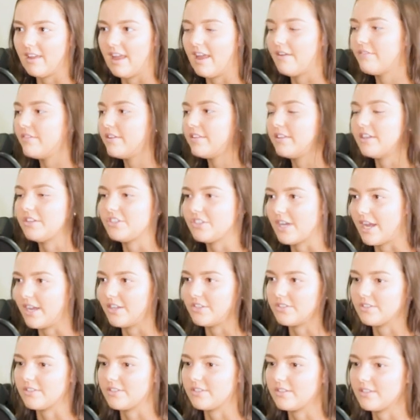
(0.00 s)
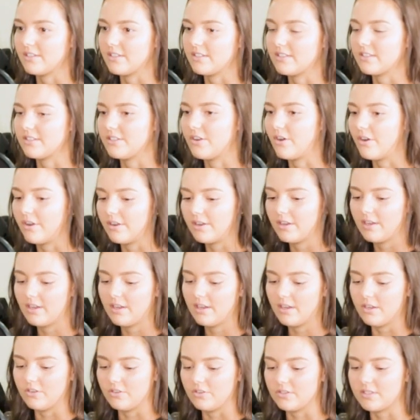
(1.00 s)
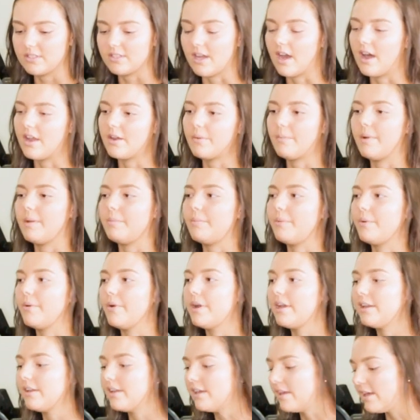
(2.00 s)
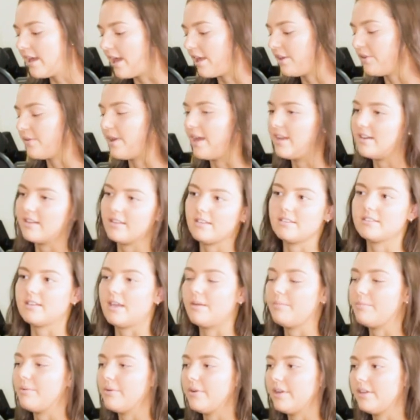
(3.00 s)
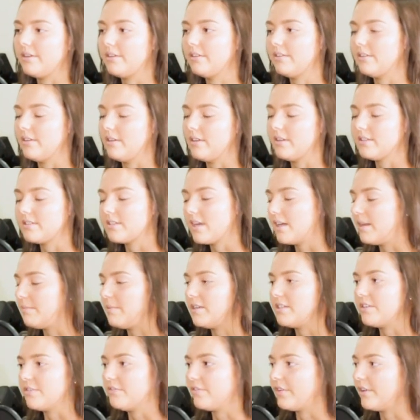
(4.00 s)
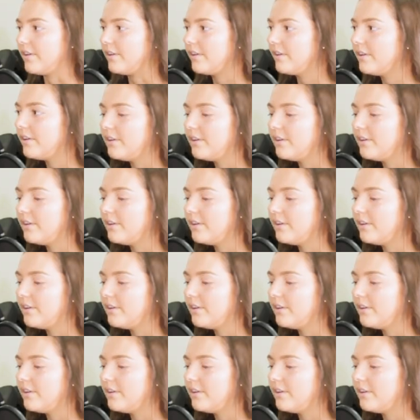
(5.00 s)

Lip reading: Everything changes. It's not you start at one point and you end at the same point. It's going to be different.